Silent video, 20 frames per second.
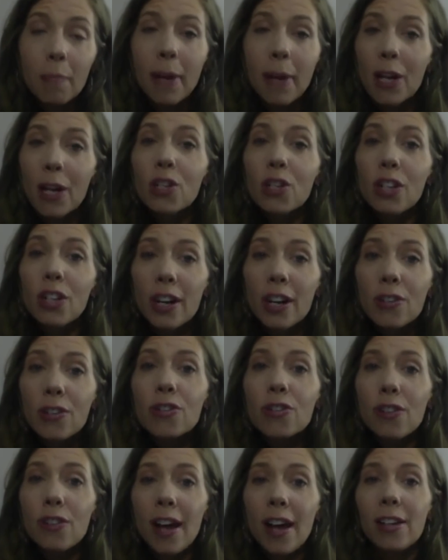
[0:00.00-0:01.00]
Share
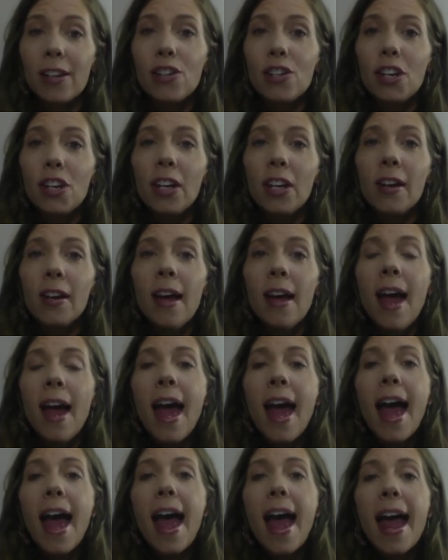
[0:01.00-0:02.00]
strategy
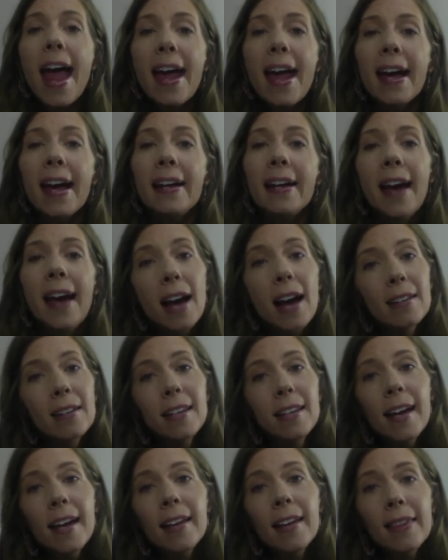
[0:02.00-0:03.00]
and how to
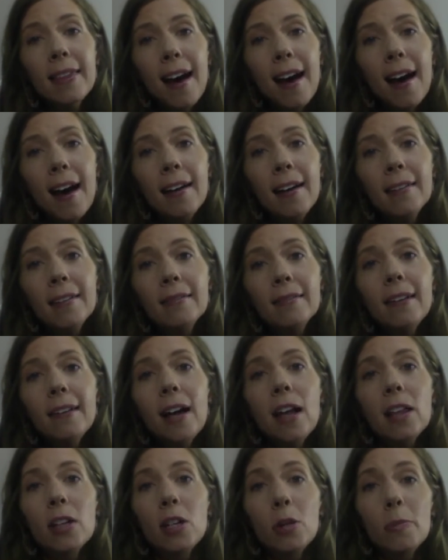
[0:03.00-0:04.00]
take that a
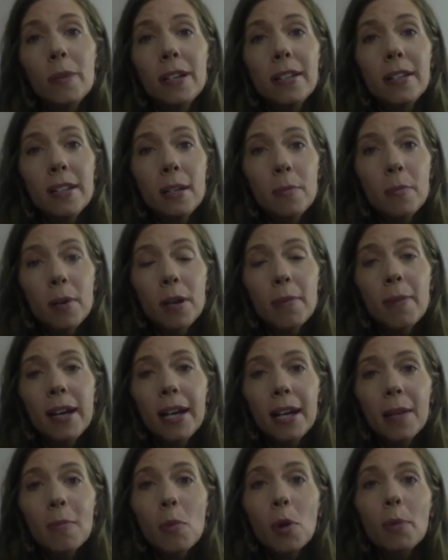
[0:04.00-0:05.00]
little bit deeper and make
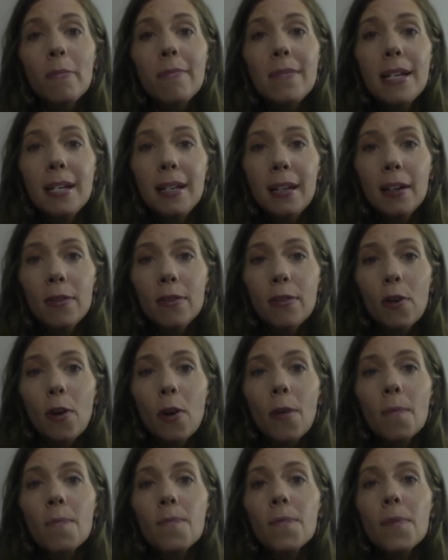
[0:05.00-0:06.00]
it more
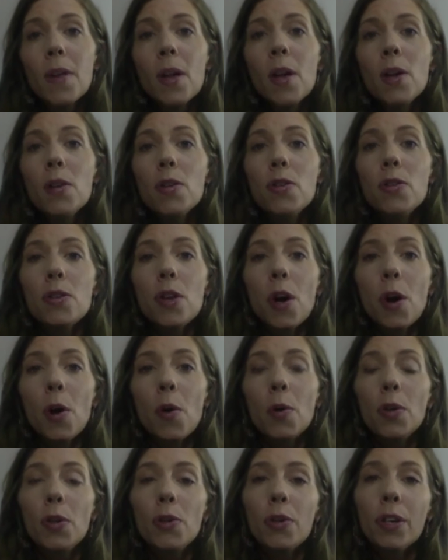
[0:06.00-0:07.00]
meaningful. So
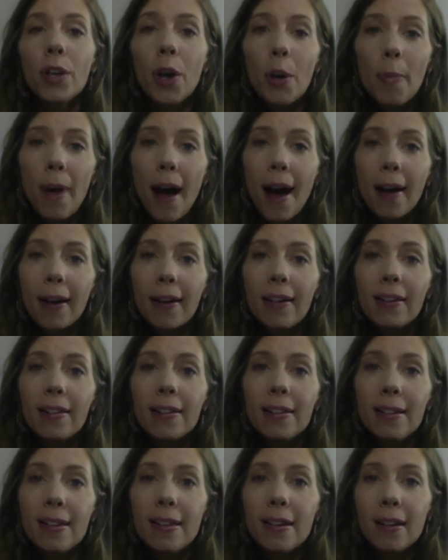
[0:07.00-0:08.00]
you can go back and
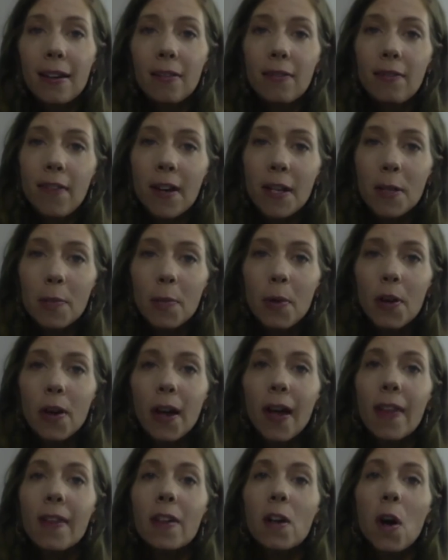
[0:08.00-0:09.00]
see that on Facebook,
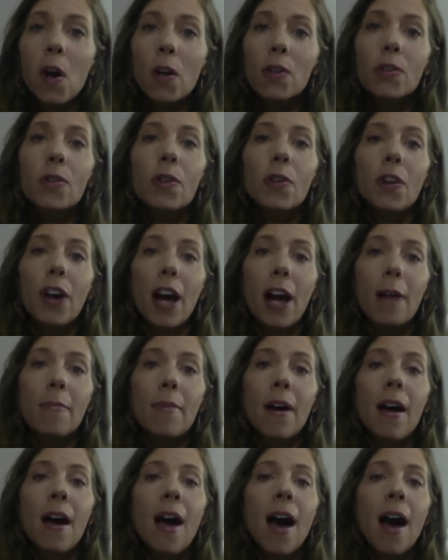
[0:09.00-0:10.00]
and then also grab
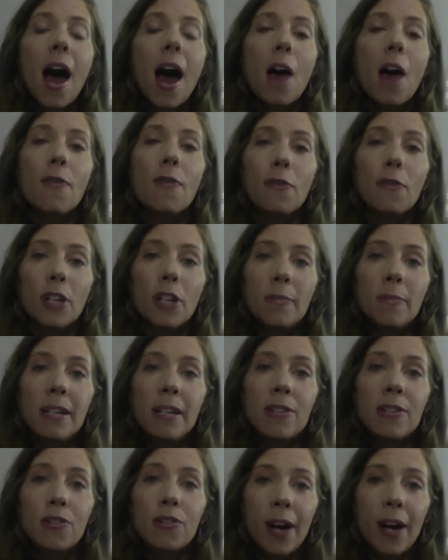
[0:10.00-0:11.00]
a freebie
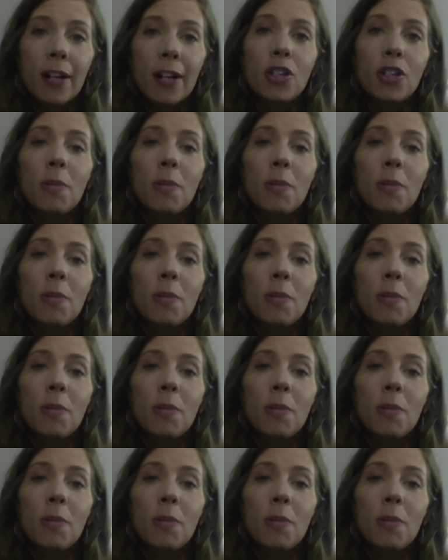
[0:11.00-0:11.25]
strategy